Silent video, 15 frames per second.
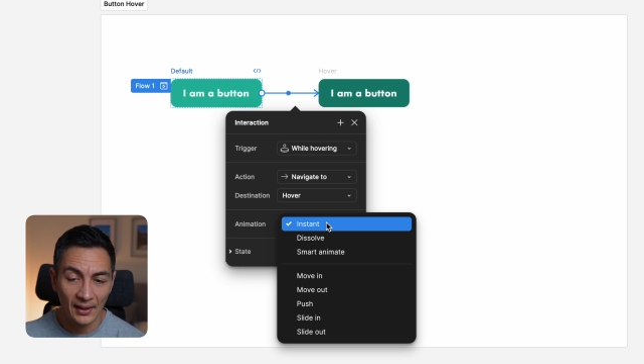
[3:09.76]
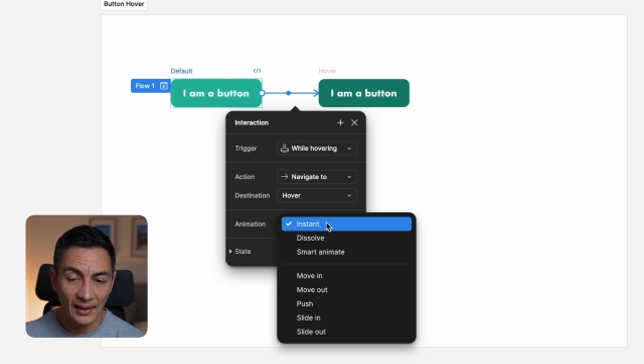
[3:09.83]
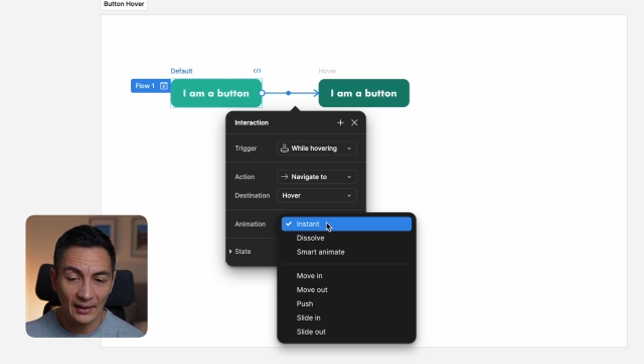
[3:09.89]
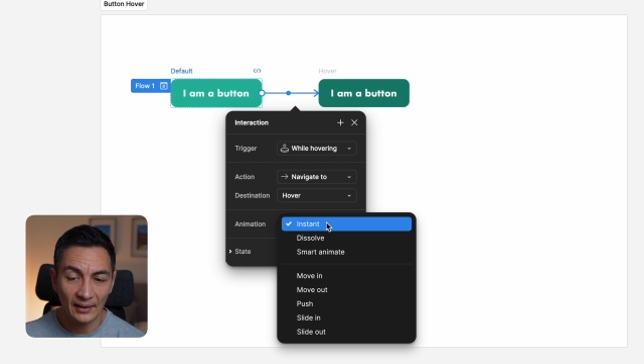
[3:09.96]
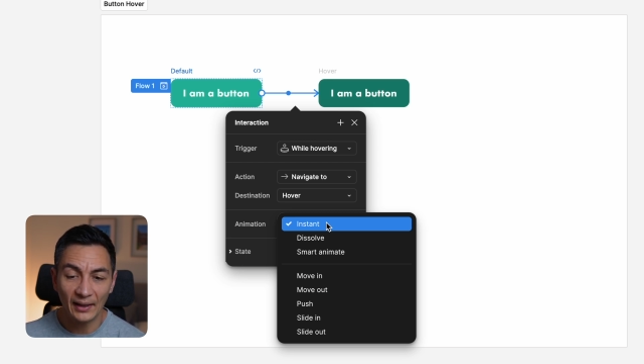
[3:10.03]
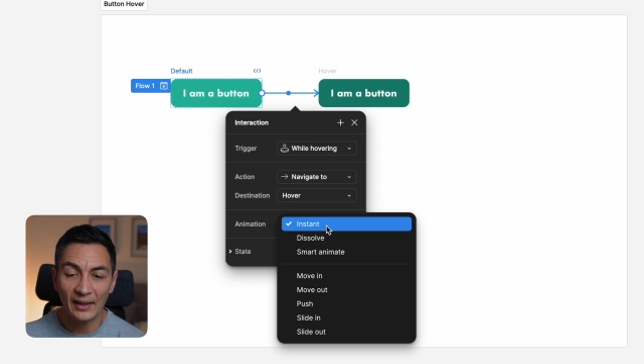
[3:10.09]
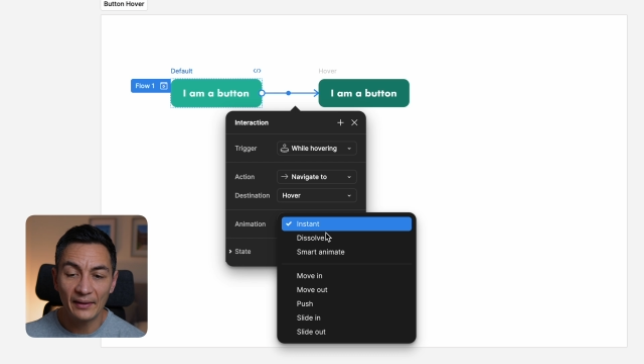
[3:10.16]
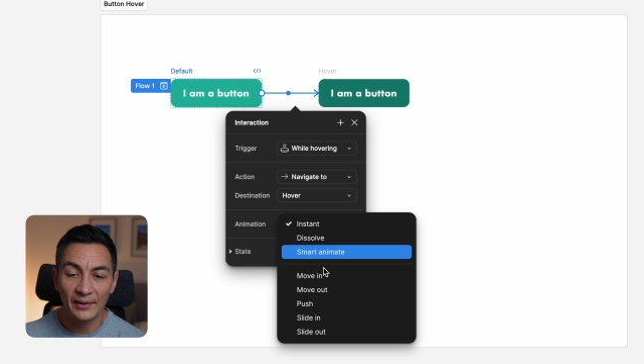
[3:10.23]

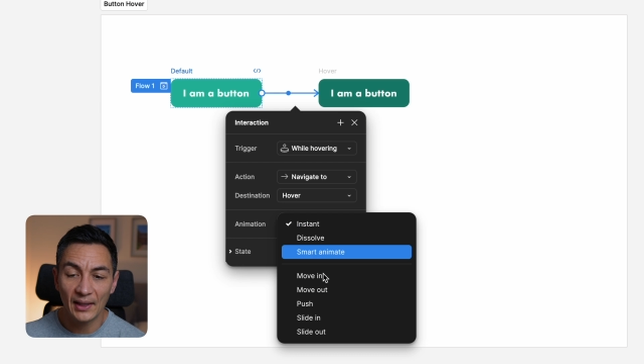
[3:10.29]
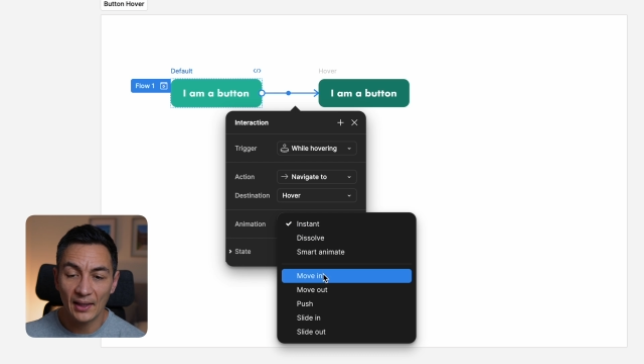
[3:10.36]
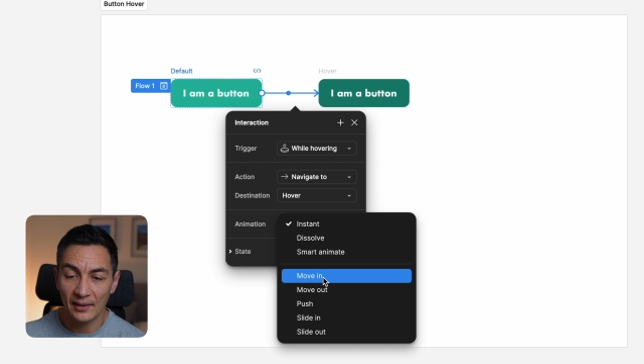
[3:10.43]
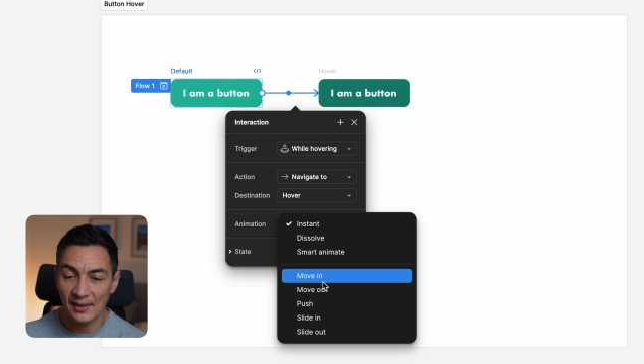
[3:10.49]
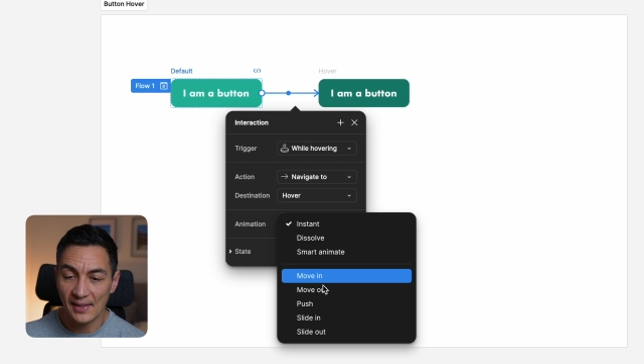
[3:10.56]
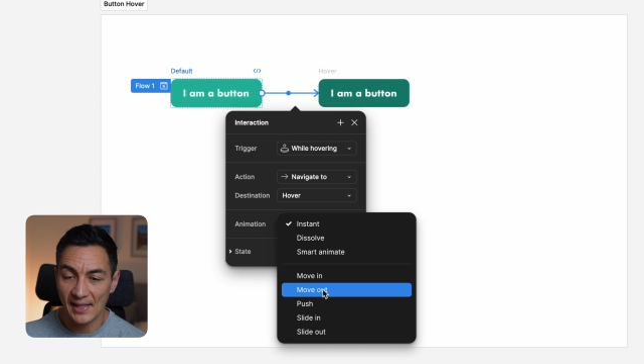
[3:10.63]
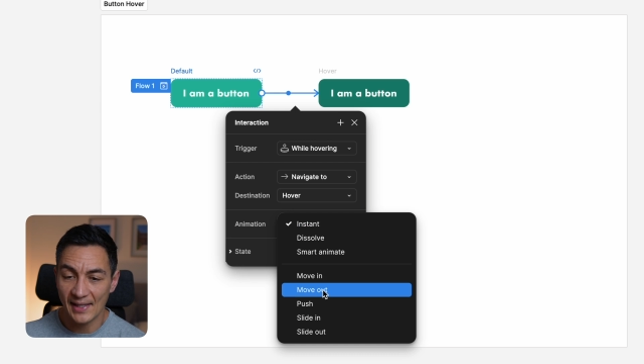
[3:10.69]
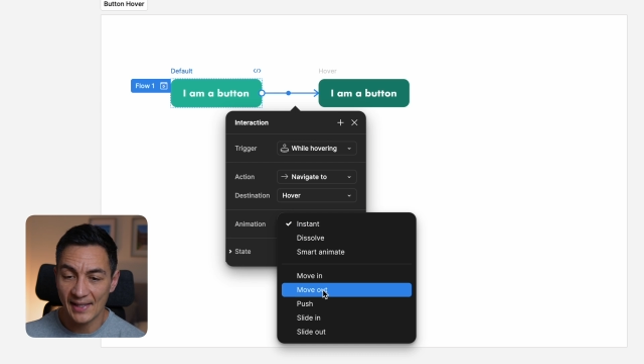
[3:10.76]
and leave the other
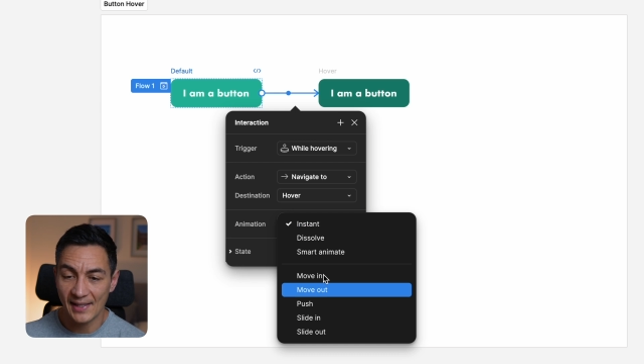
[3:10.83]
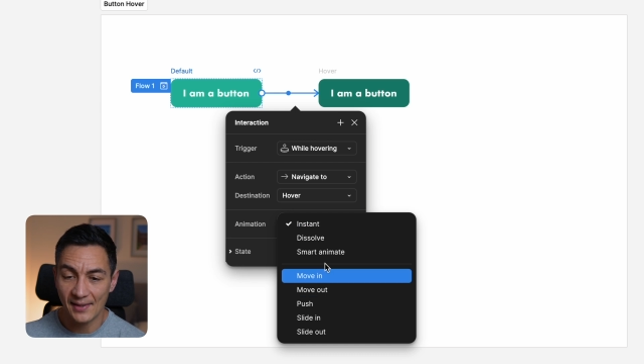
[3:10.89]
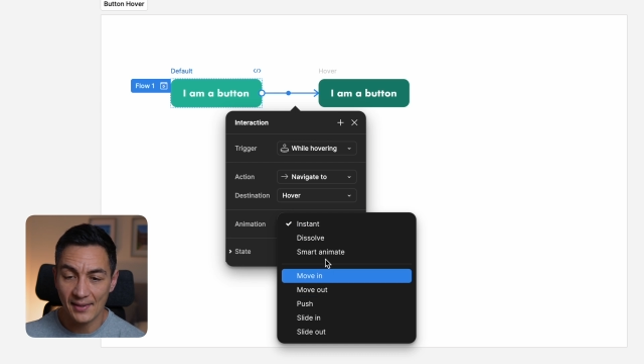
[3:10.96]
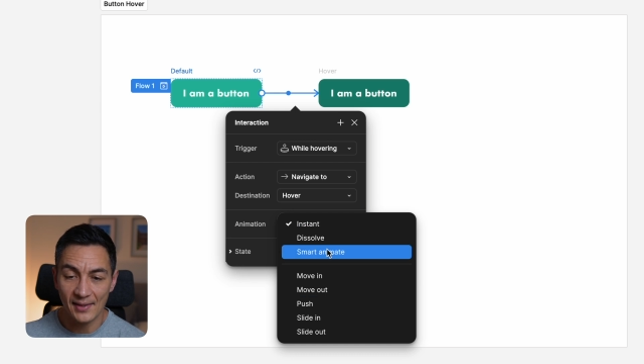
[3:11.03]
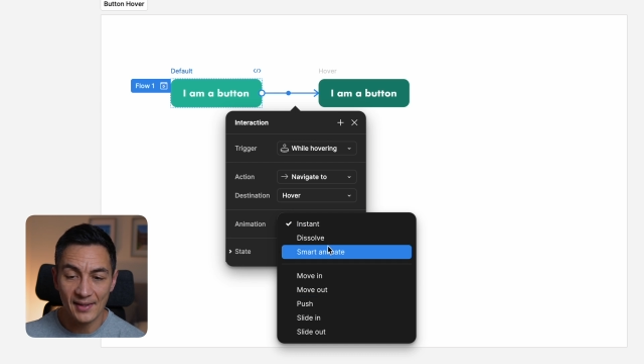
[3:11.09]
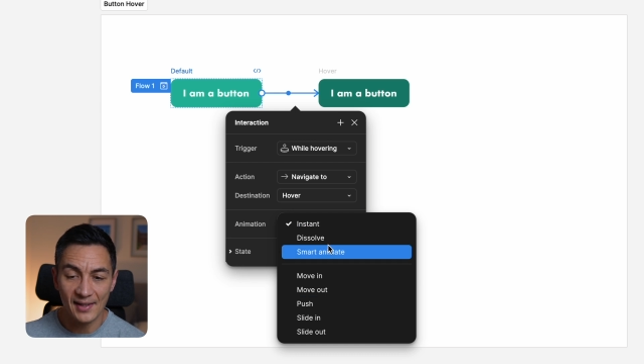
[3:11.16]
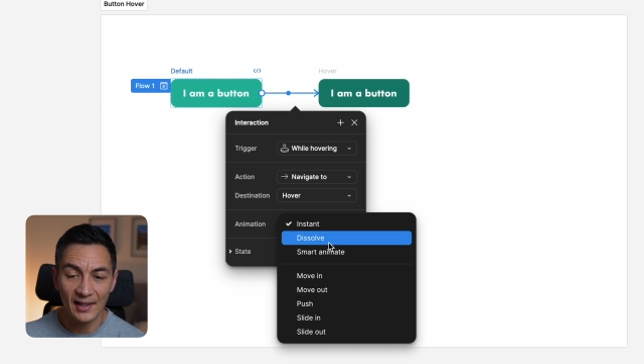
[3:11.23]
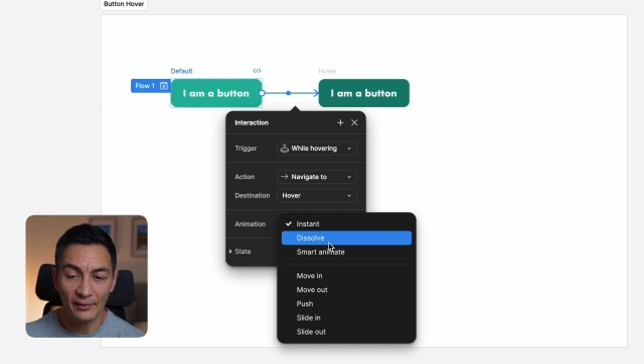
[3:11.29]
settings
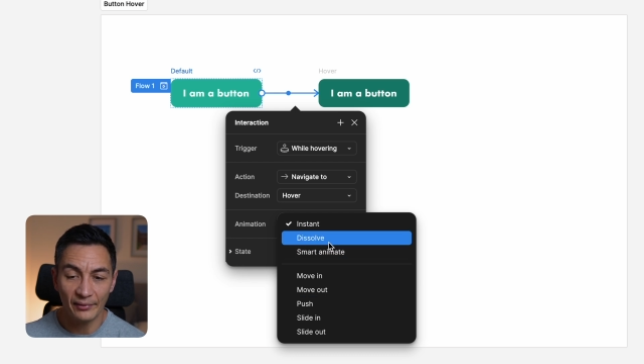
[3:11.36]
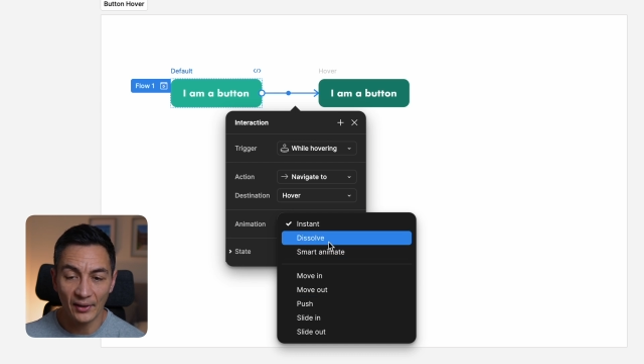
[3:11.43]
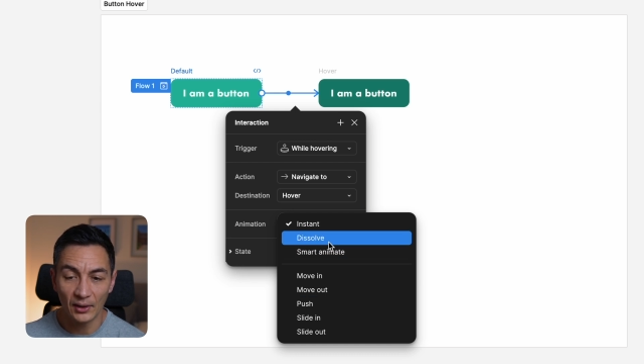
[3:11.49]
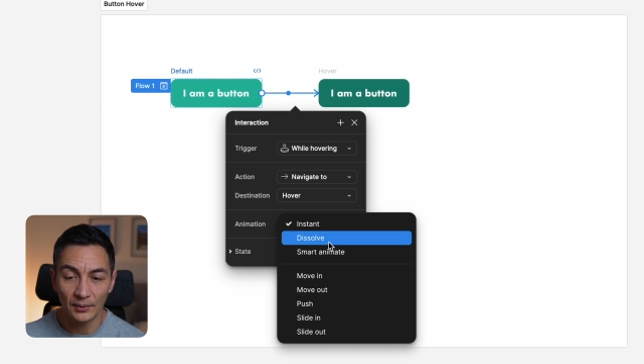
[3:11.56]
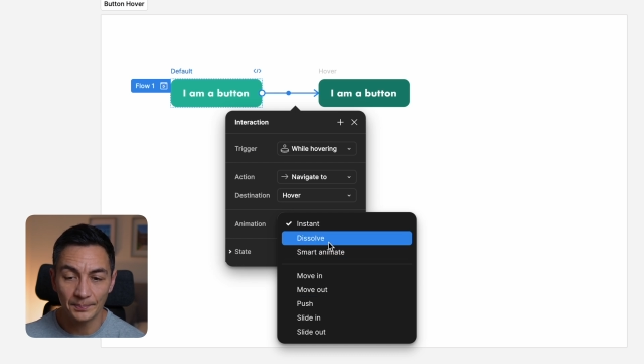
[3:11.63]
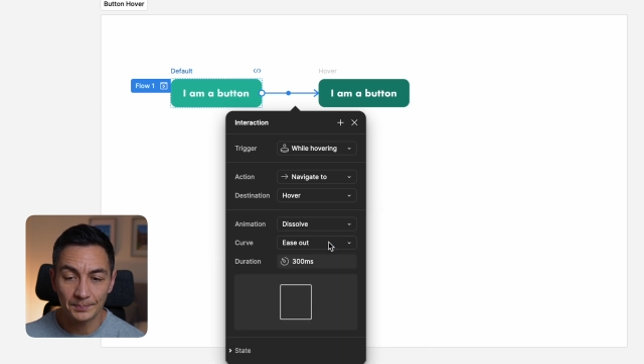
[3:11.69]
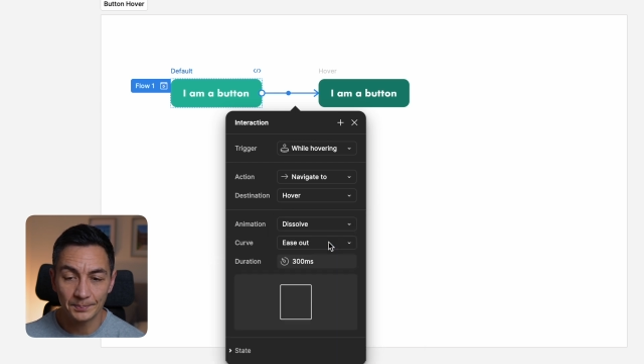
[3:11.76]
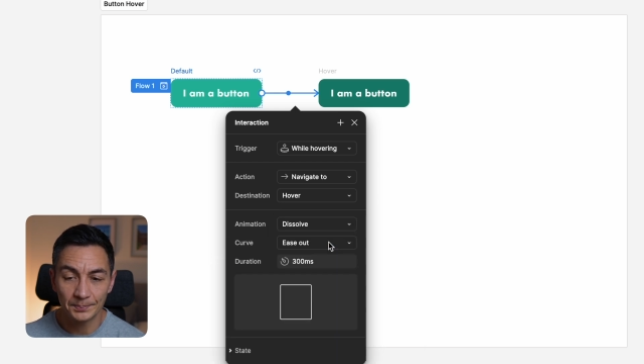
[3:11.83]
as default.